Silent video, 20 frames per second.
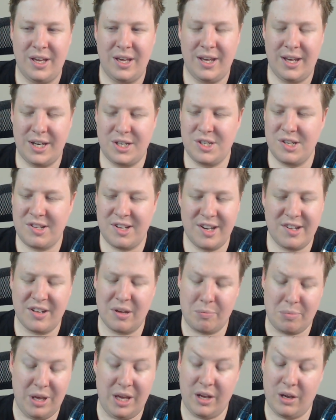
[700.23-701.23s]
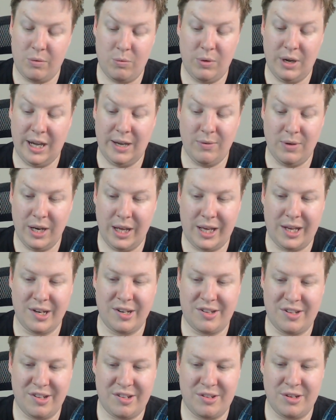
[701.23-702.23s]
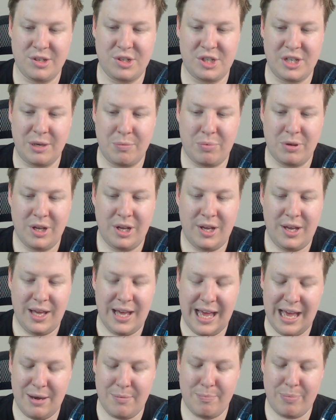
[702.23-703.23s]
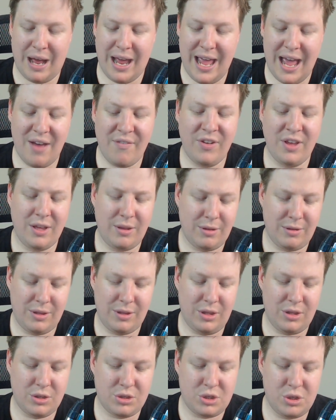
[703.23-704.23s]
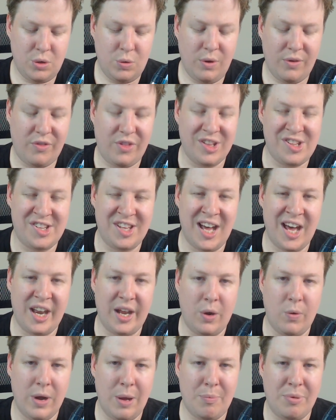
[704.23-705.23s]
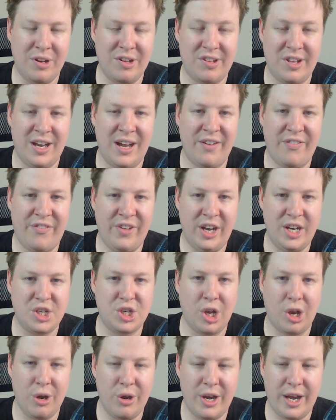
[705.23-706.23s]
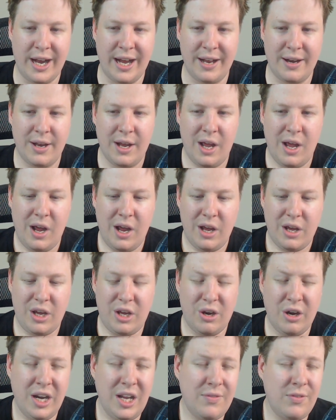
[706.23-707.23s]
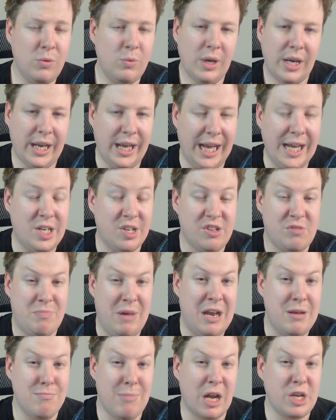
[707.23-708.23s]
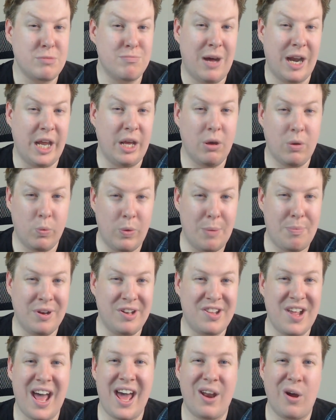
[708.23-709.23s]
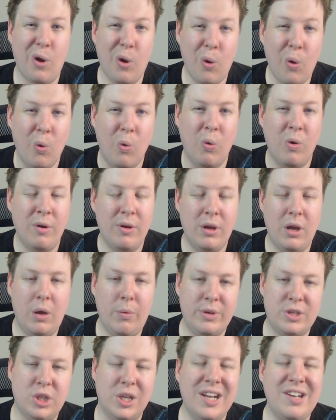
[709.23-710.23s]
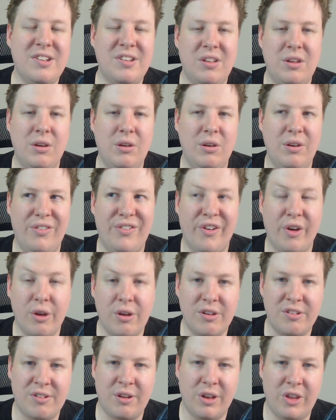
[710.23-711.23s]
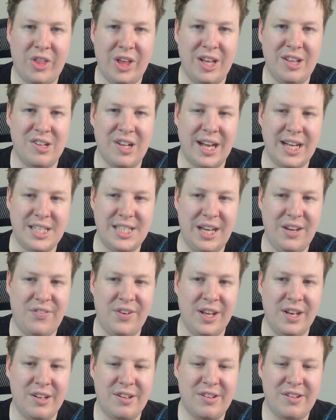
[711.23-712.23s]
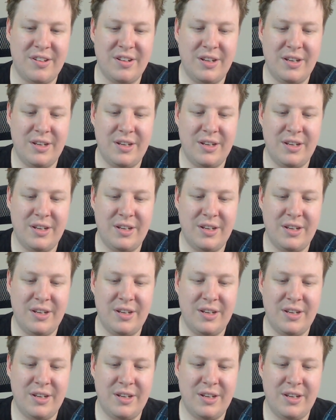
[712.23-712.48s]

It just ends up being a really, really consistent ship. And by having 2 of the starting weapons in our finished loadout, you don't even really need to spend much money on weapons at all, which lets you focus on things like defense.